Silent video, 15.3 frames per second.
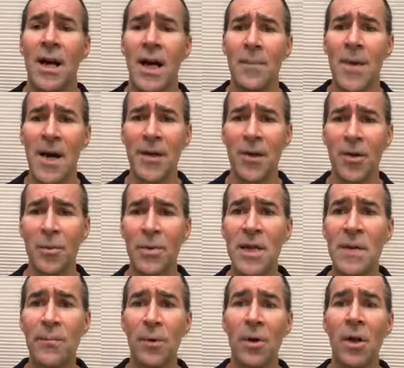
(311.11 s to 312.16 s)
about other
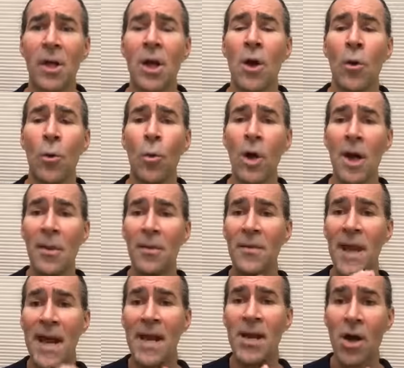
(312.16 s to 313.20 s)
people. What
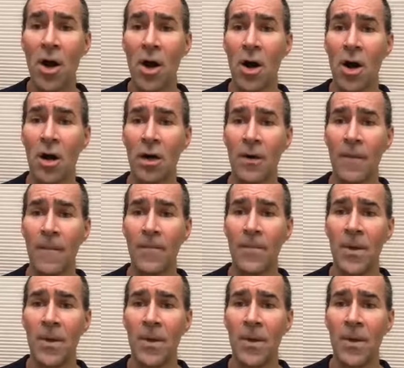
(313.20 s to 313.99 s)
they are